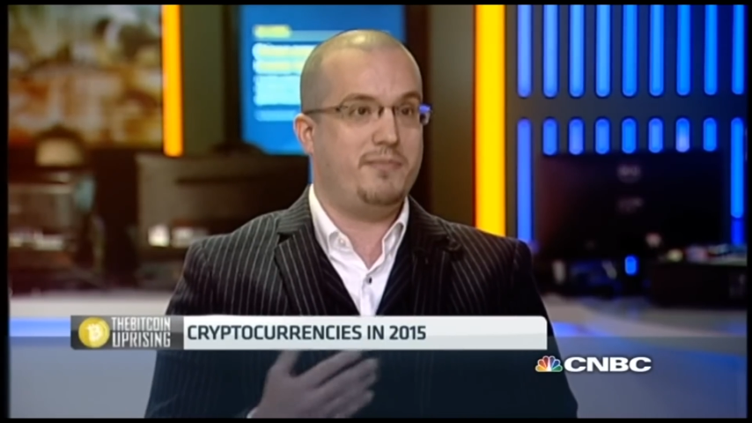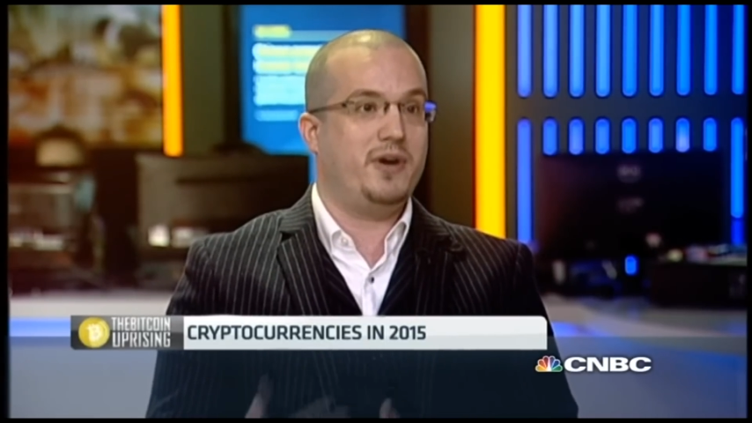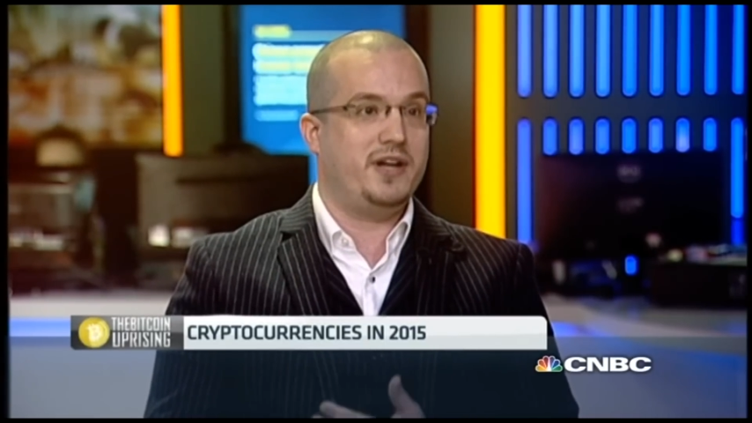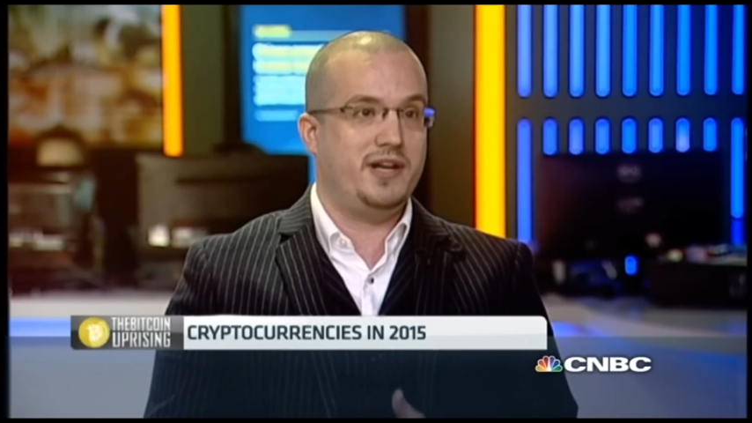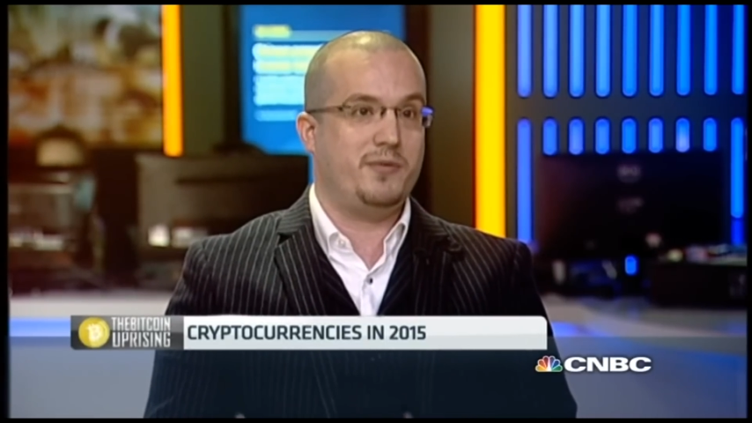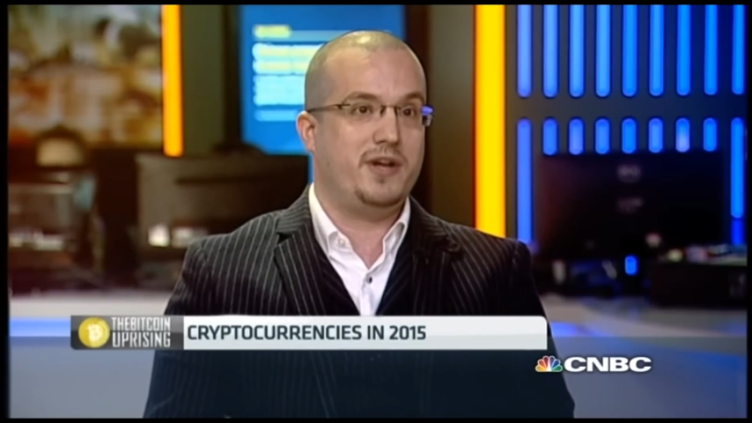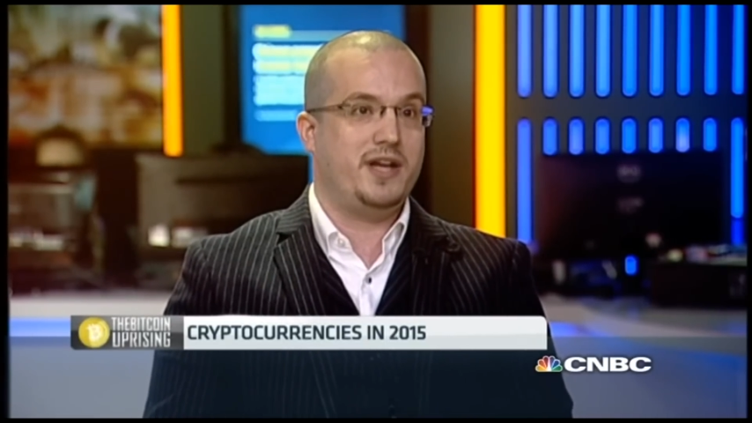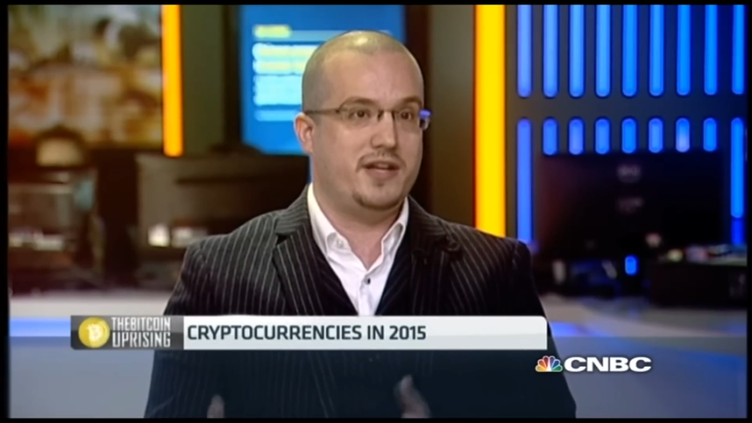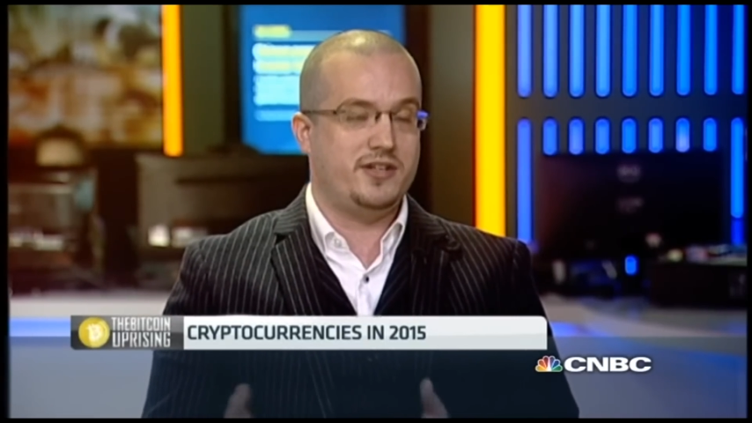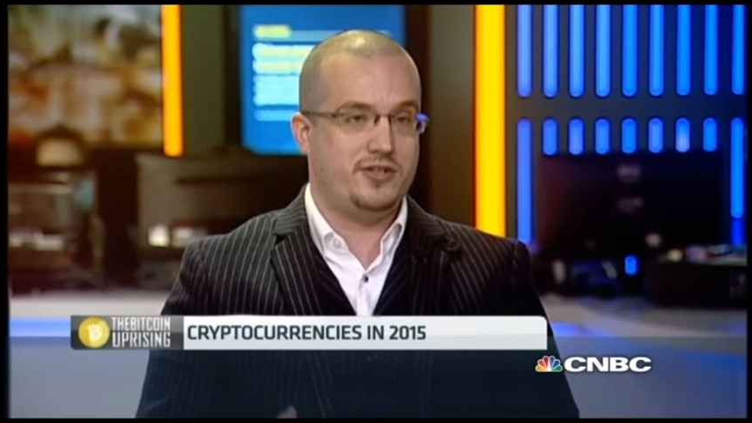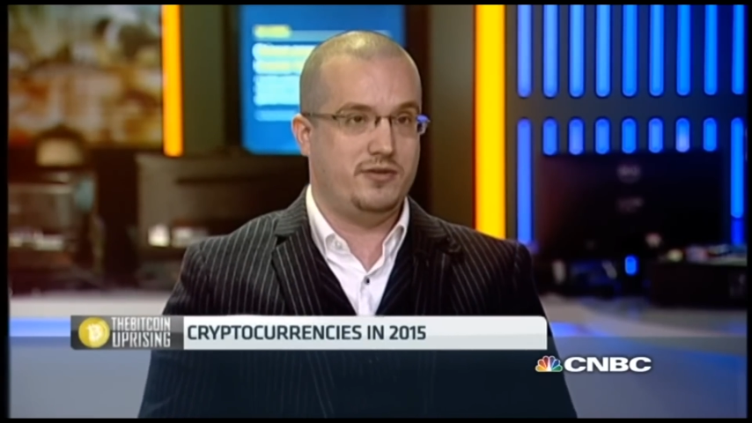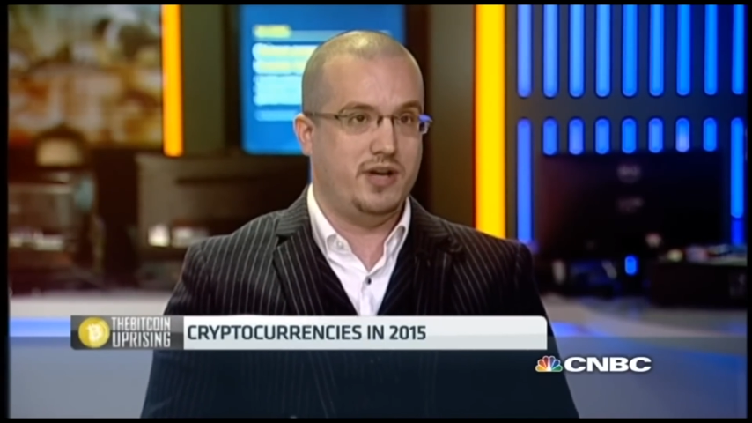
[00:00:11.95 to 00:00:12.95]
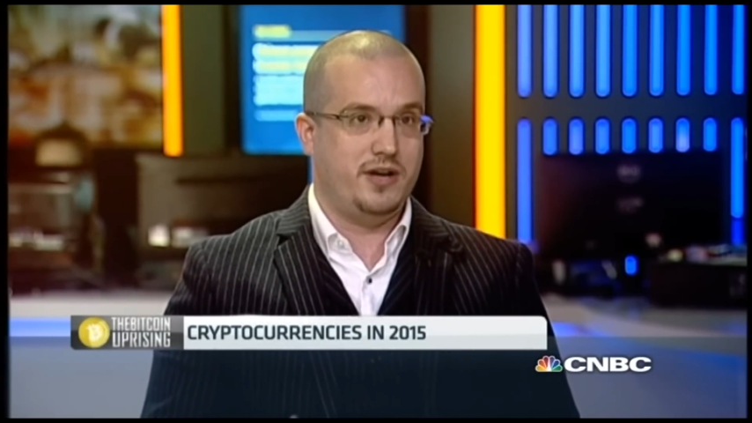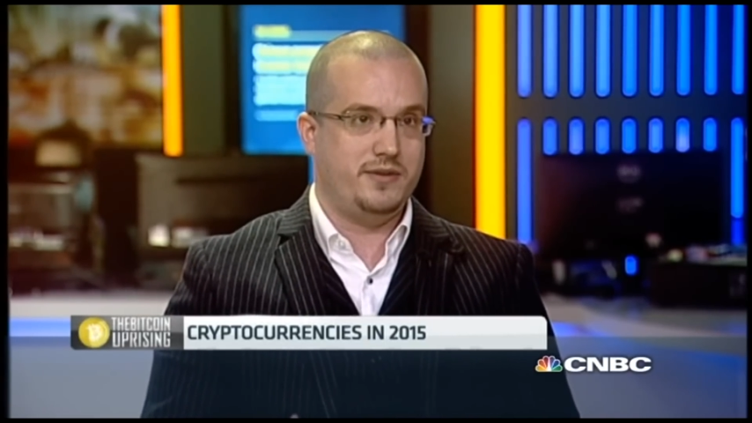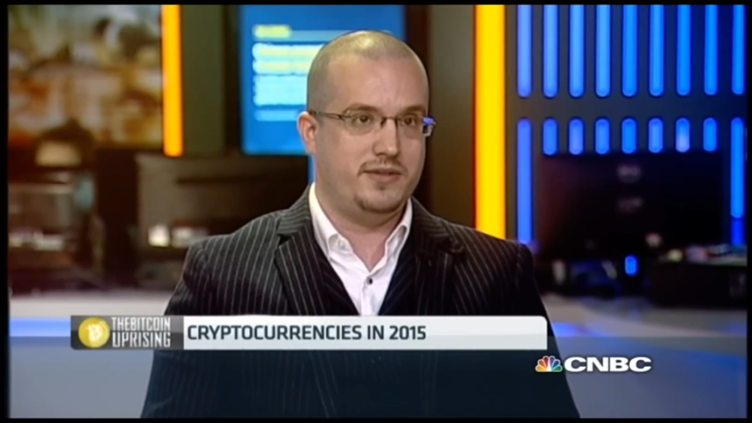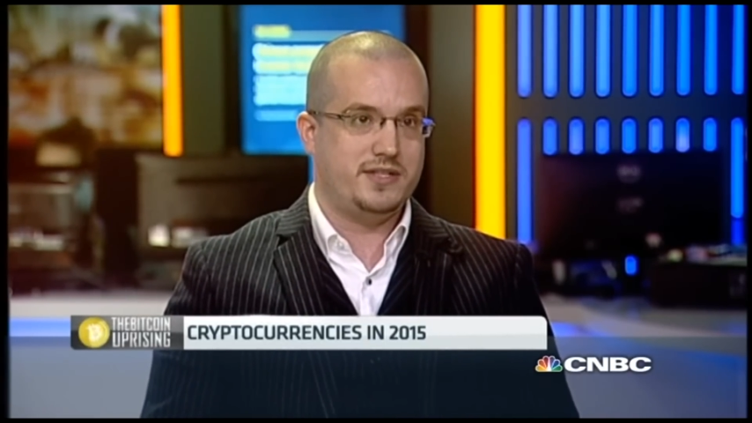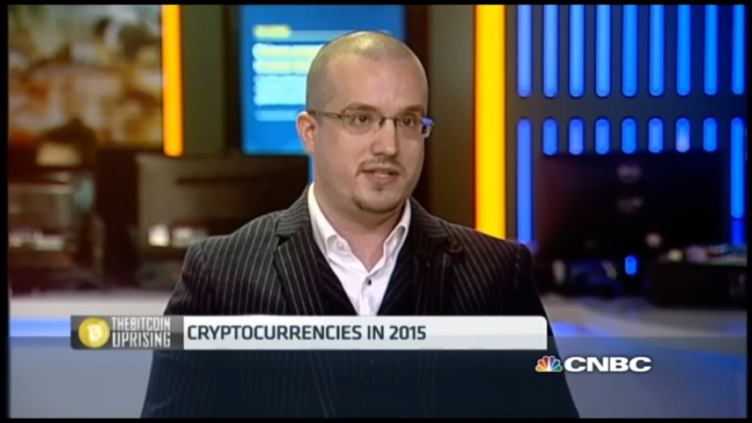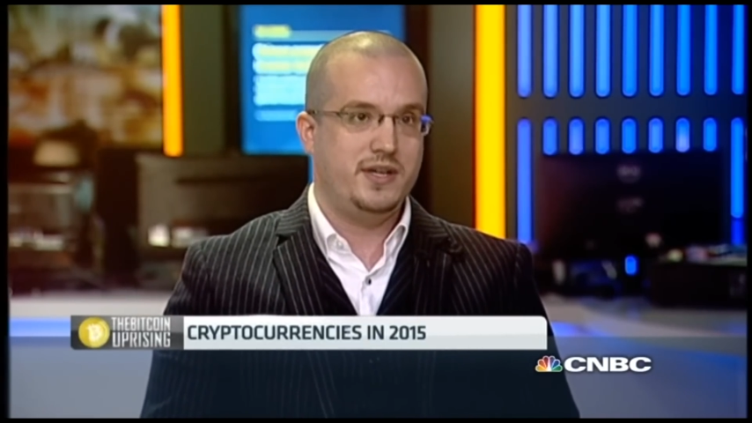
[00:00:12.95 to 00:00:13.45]
money when they issue
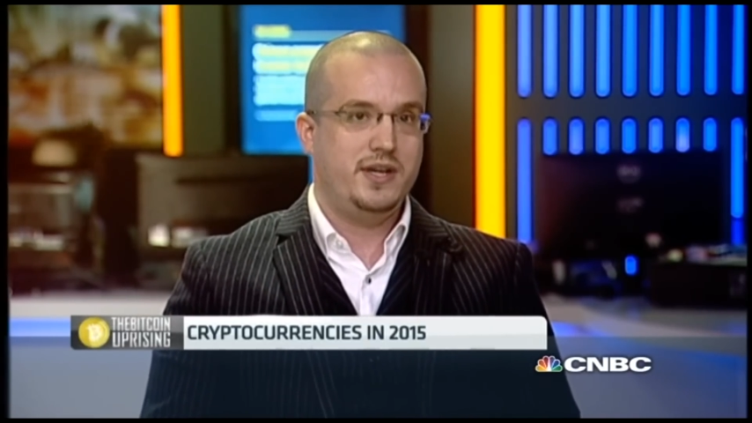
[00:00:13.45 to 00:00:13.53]
loans.